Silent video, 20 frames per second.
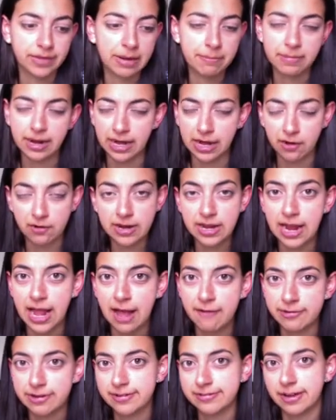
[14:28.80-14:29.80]
In my career,
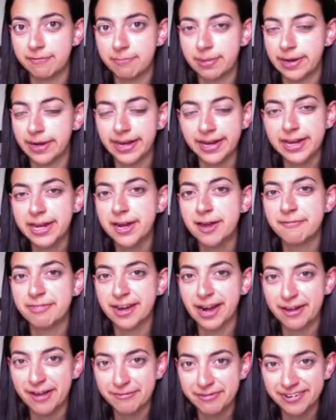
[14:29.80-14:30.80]
I've been lucky enough
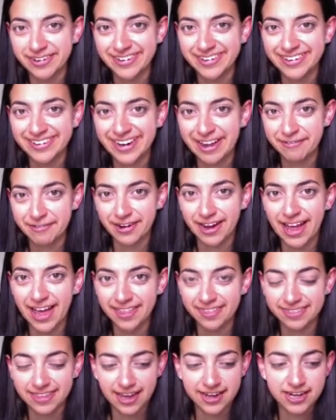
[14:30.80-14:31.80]
that I haven't ever
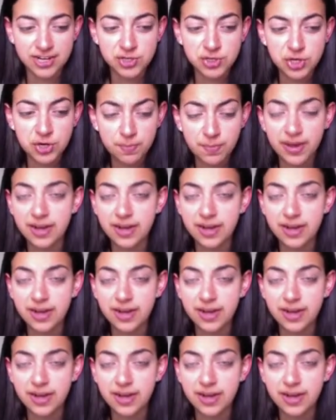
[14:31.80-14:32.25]
had that issue,